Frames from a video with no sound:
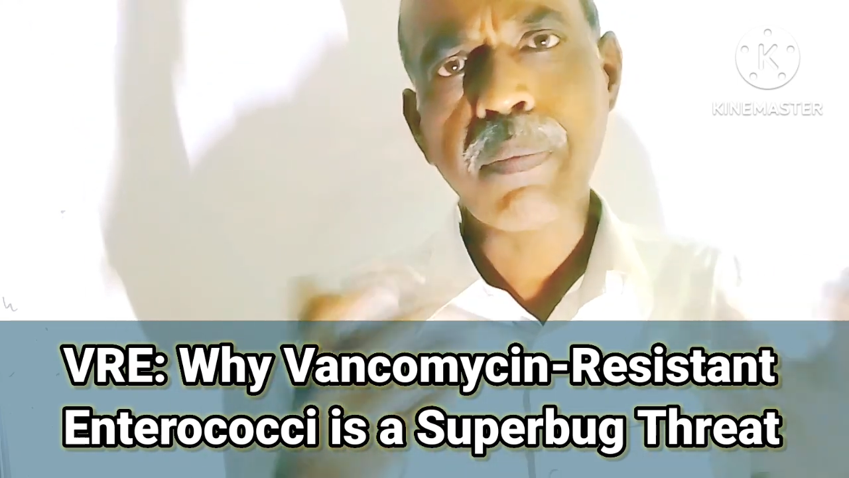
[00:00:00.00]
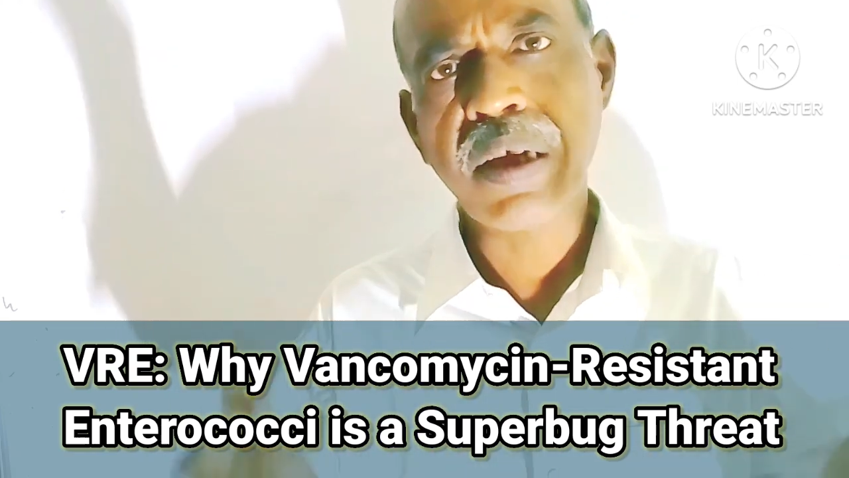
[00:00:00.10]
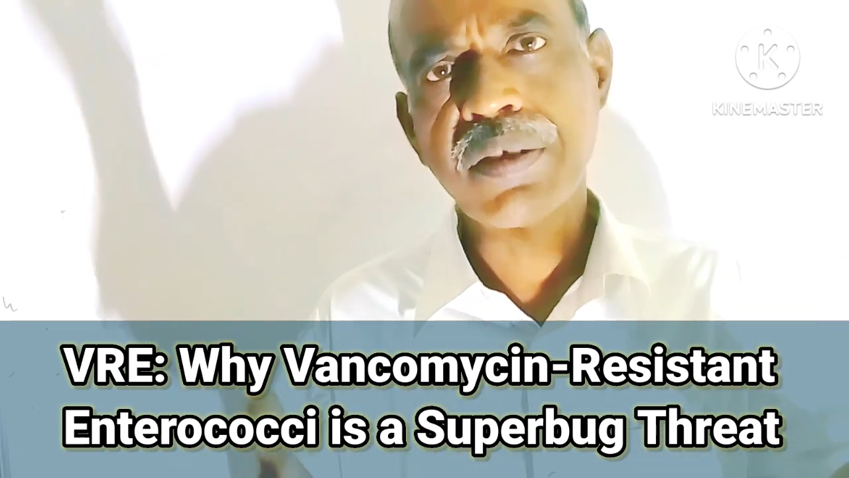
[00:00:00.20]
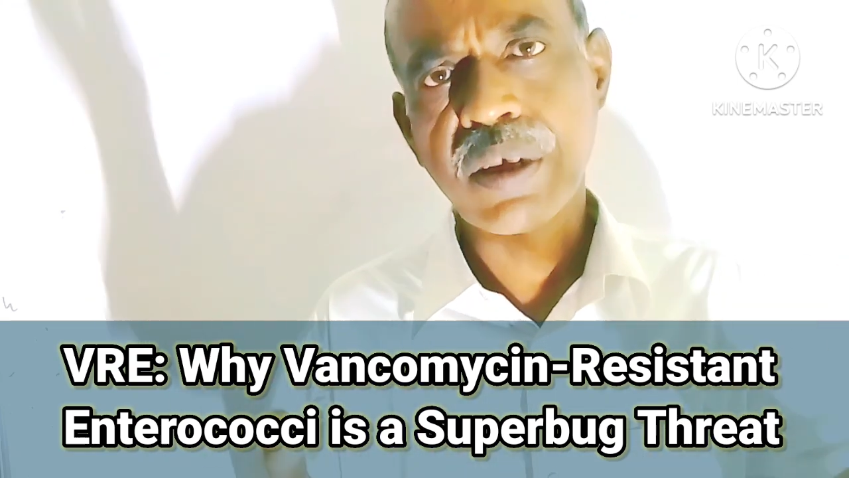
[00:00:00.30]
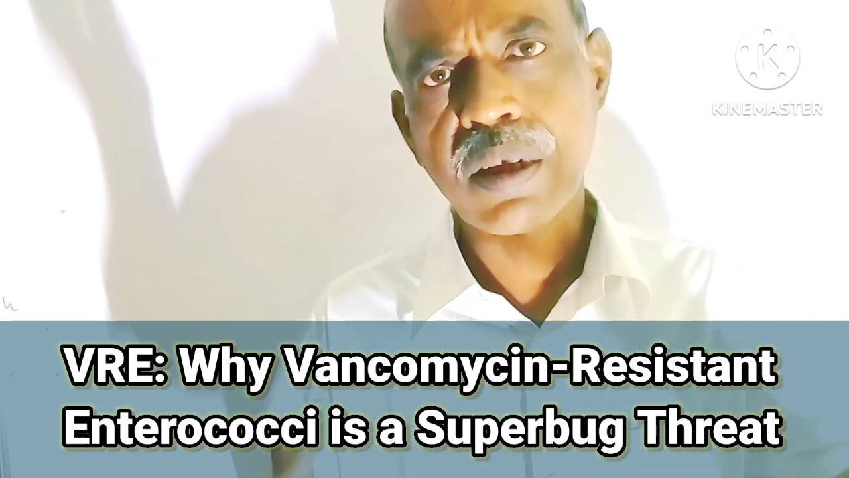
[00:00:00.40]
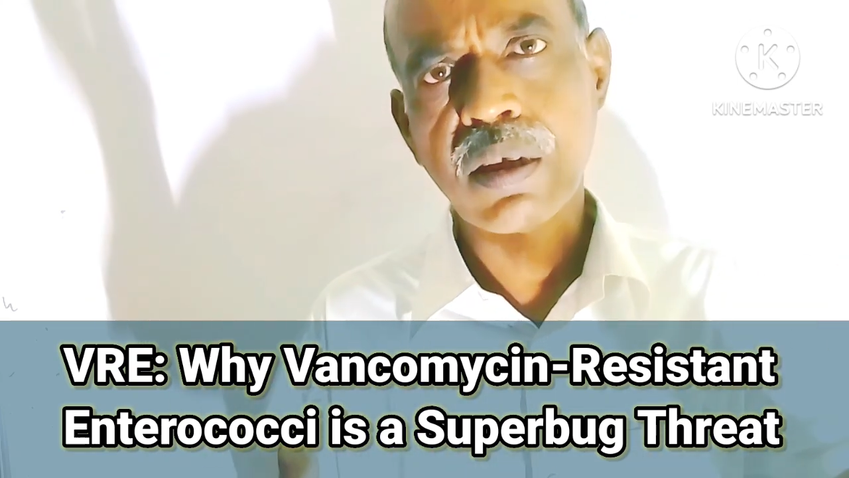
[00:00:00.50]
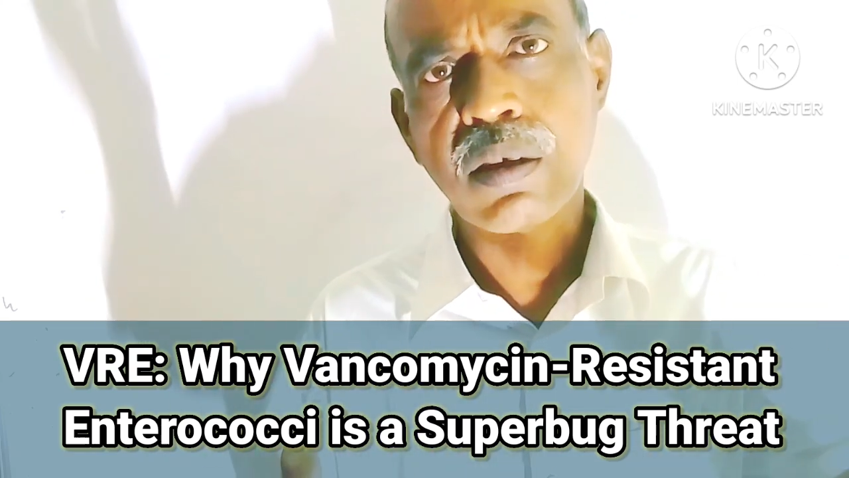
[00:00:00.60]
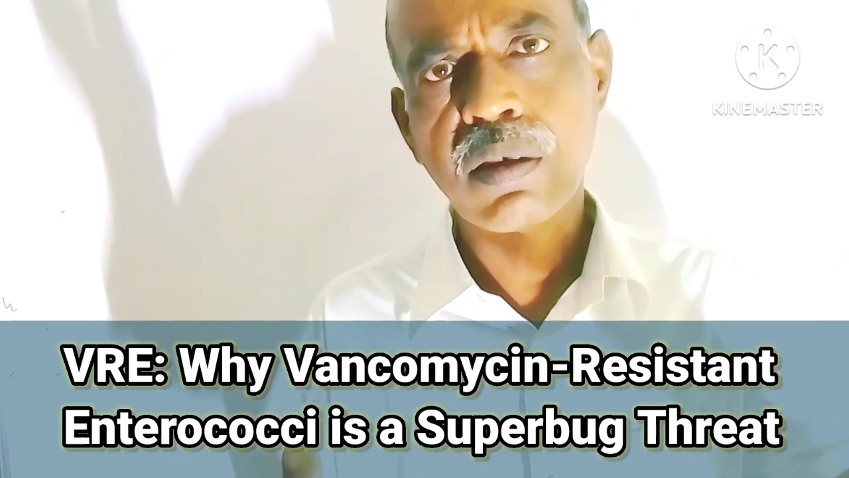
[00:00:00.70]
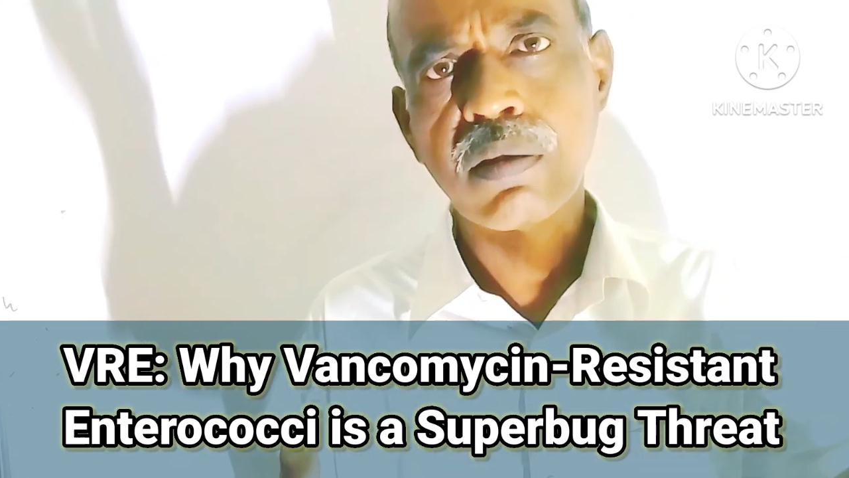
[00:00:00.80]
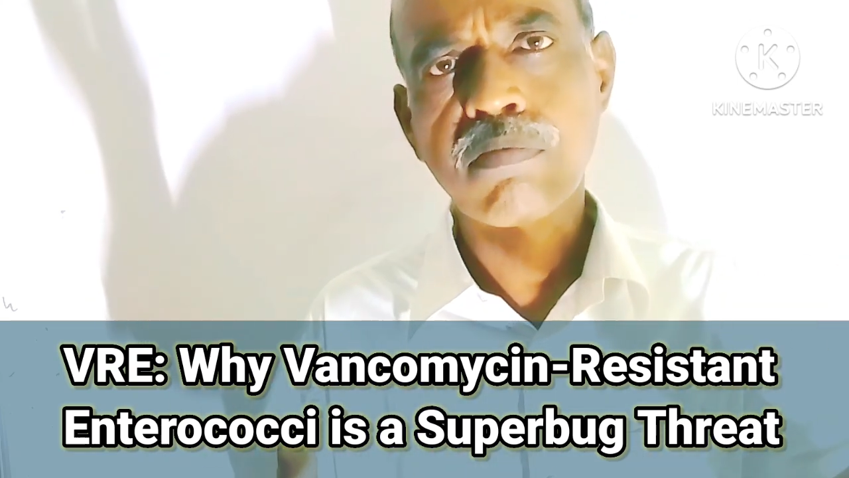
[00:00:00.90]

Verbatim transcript: by day